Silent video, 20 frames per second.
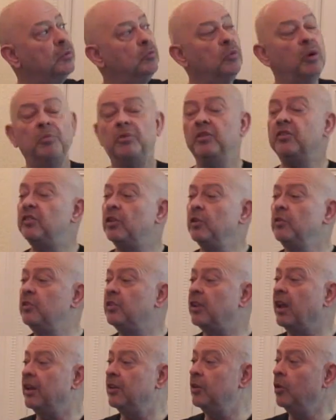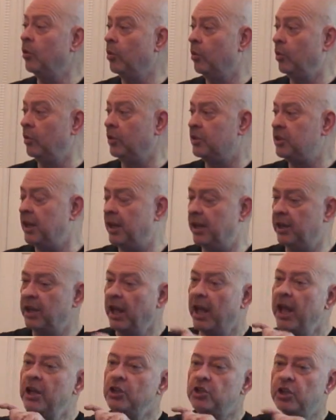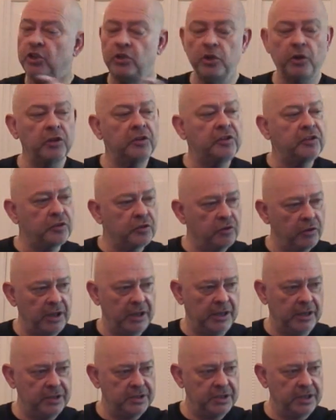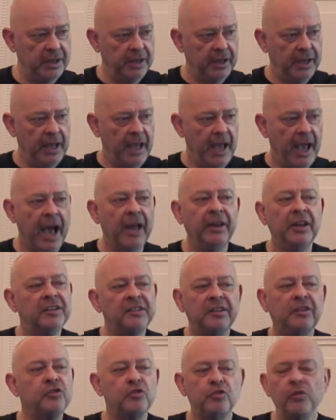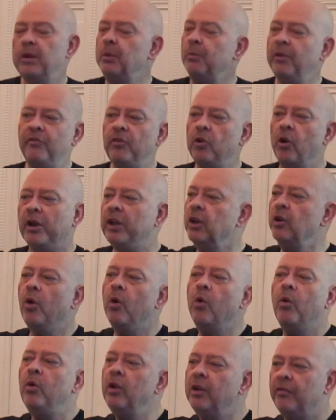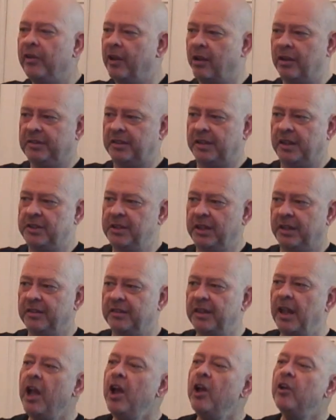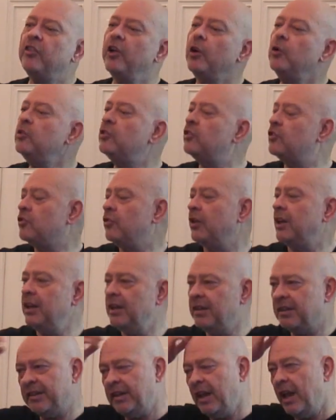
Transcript: woman, Suzanne Hall, did, she took a street, and it's a street we've got in all of our cities. Those streets